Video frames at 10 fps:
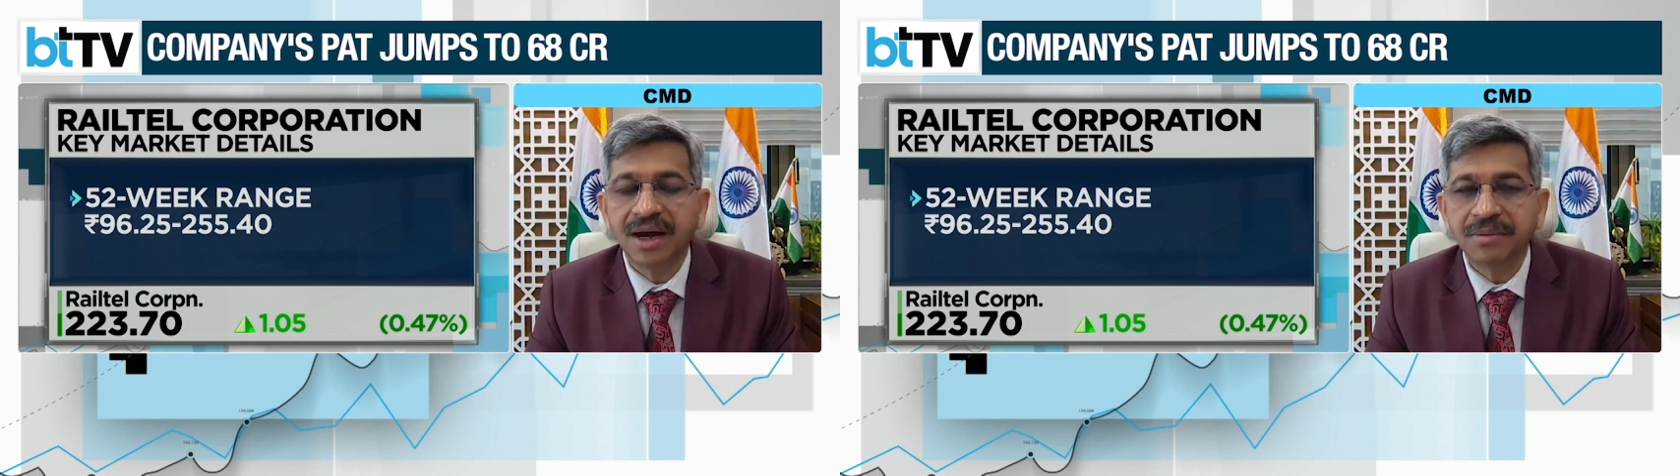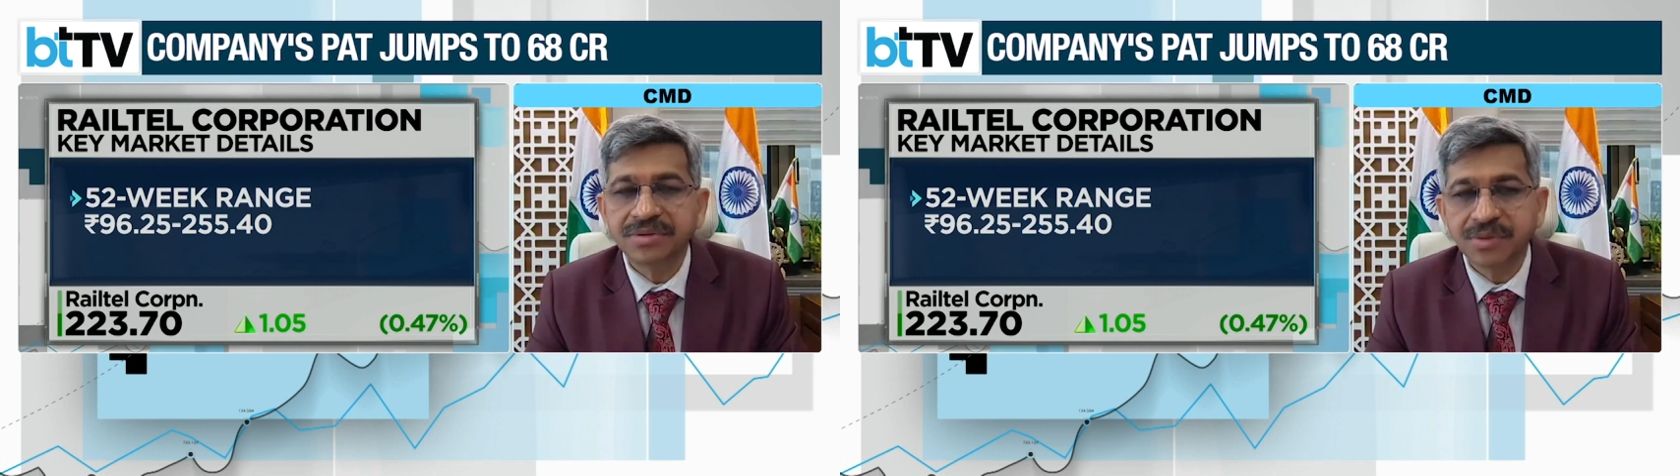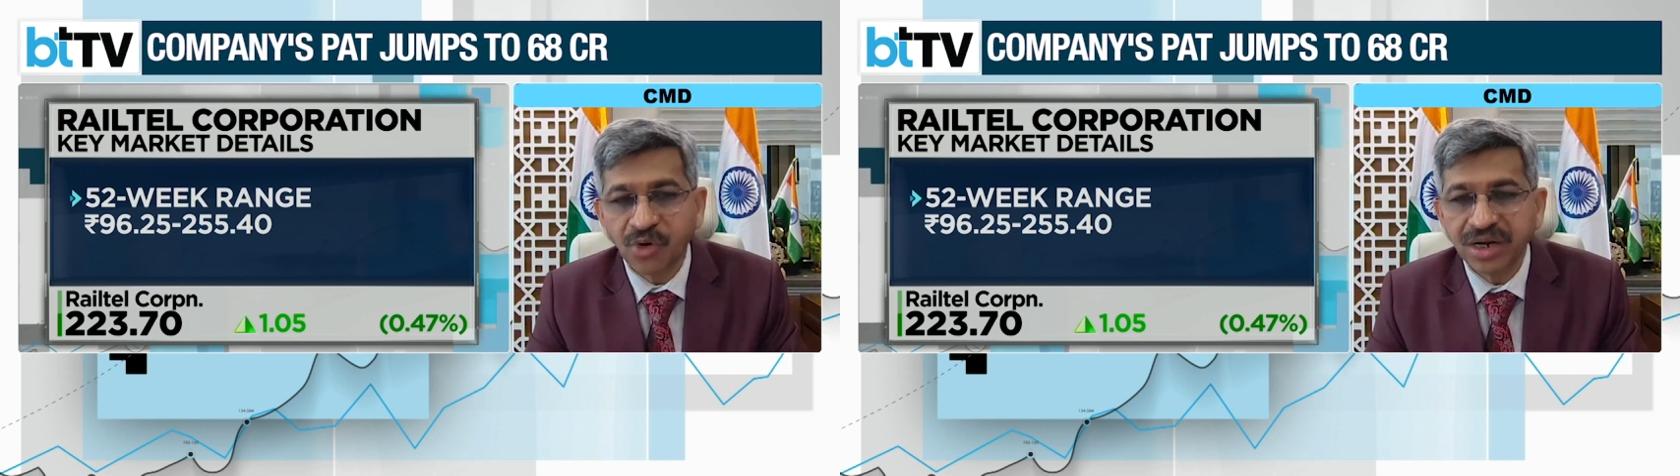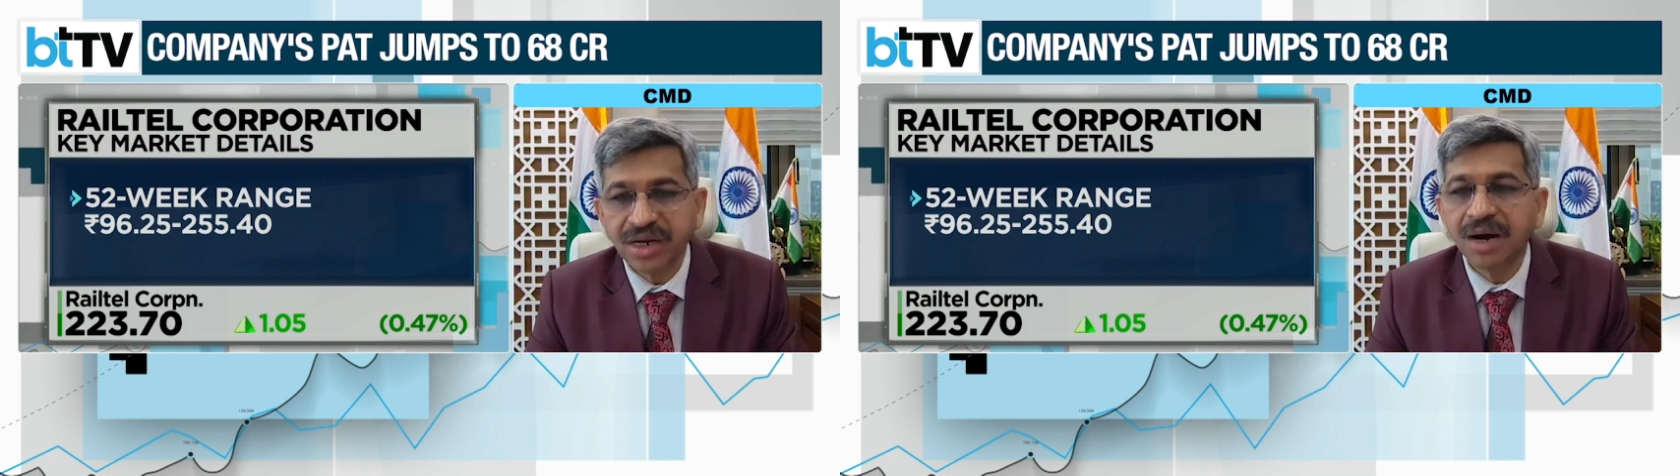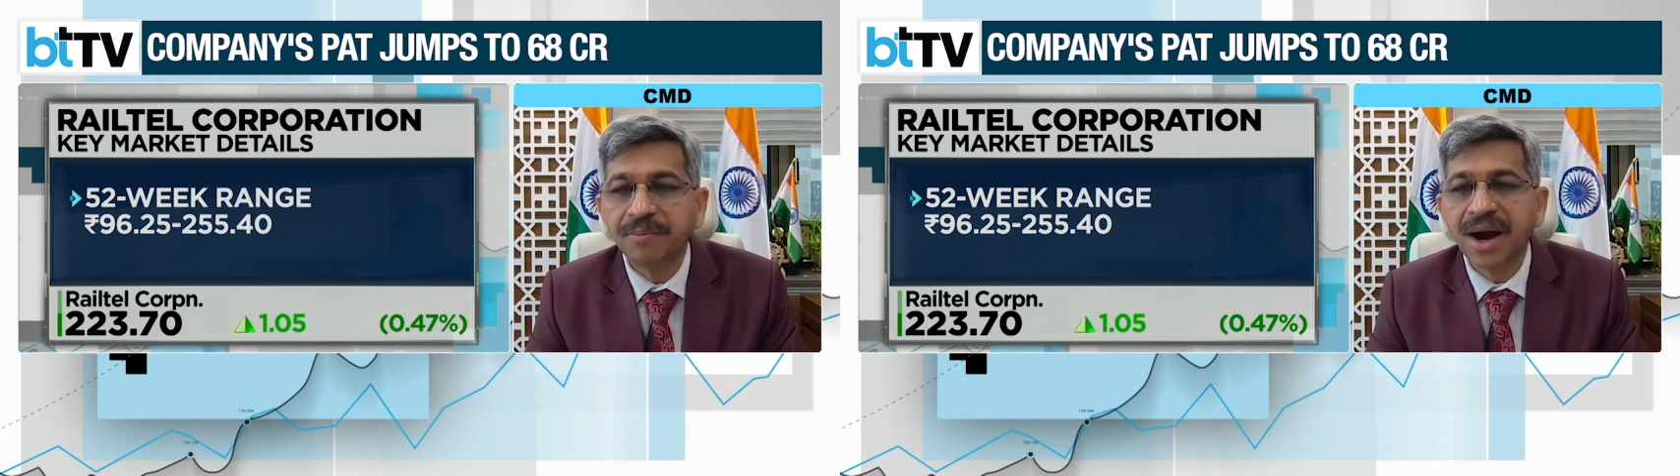supporting
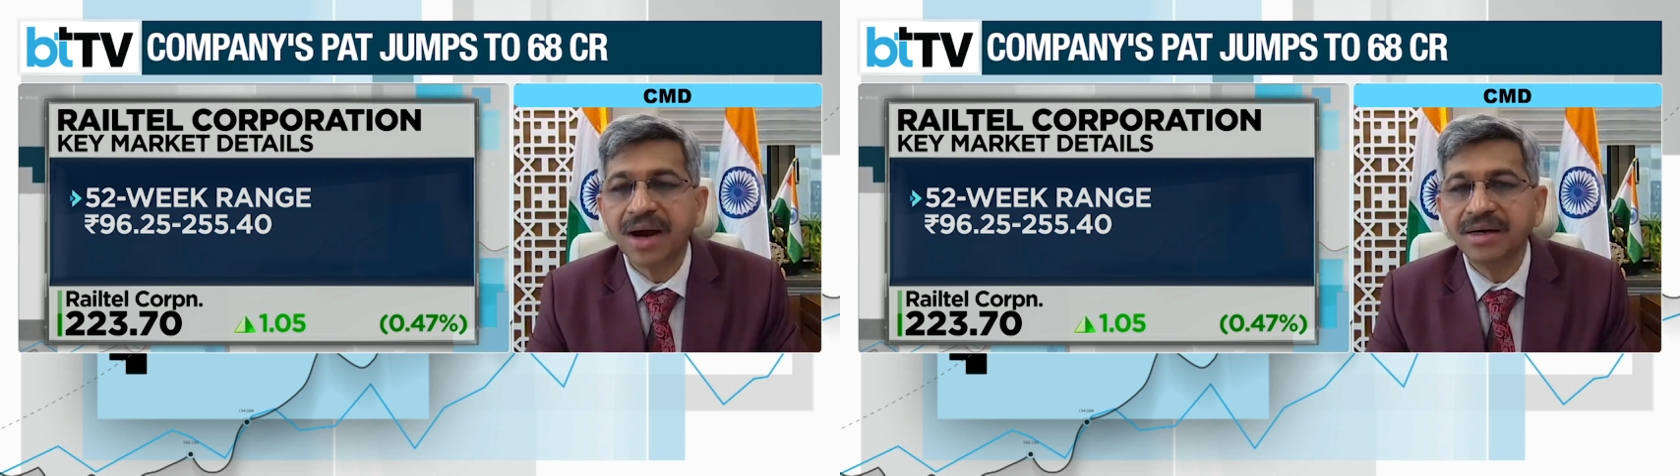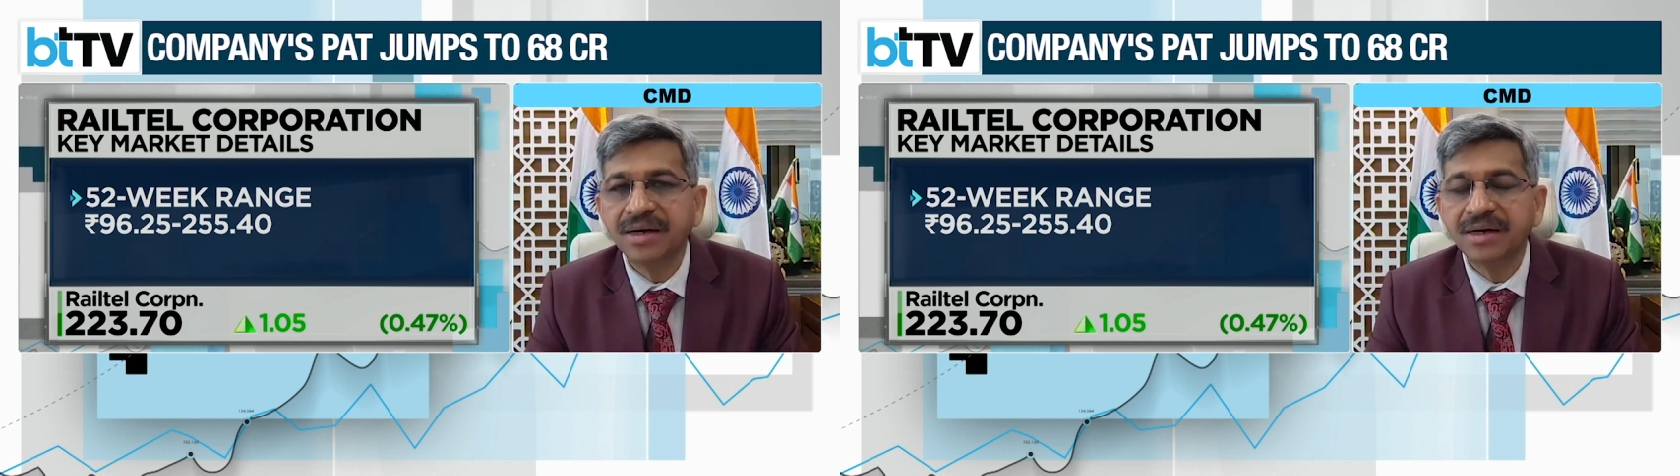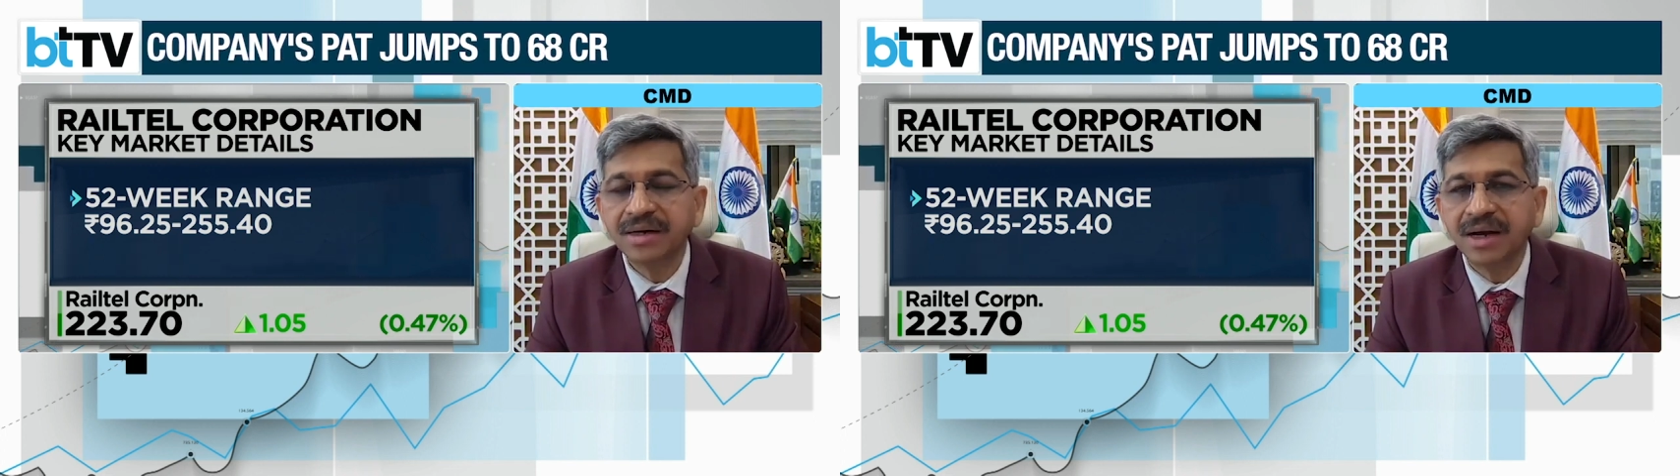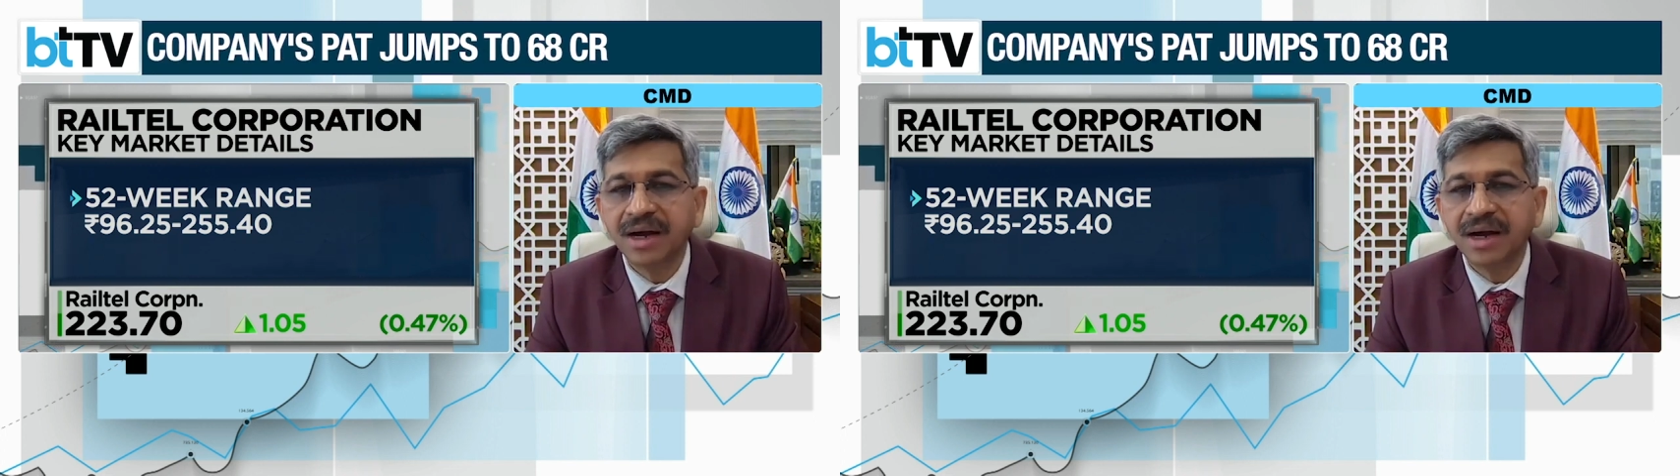our partner,